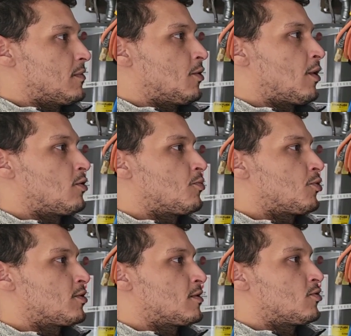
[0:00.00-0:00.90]
The way to
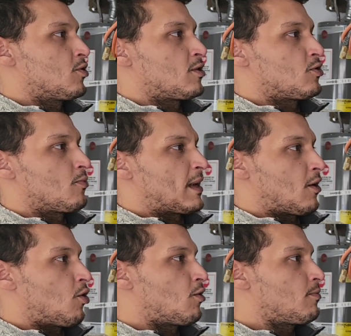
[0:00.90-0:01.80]
put it, you don't need to make
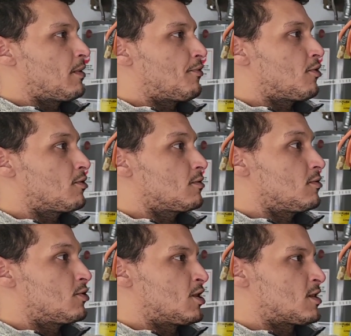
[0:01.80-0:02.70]
a hole before,
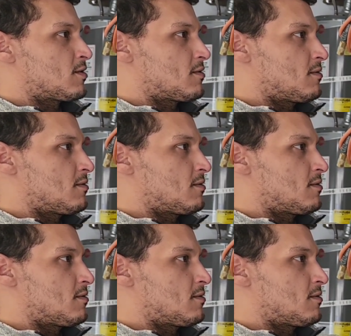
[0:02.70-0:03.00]
you just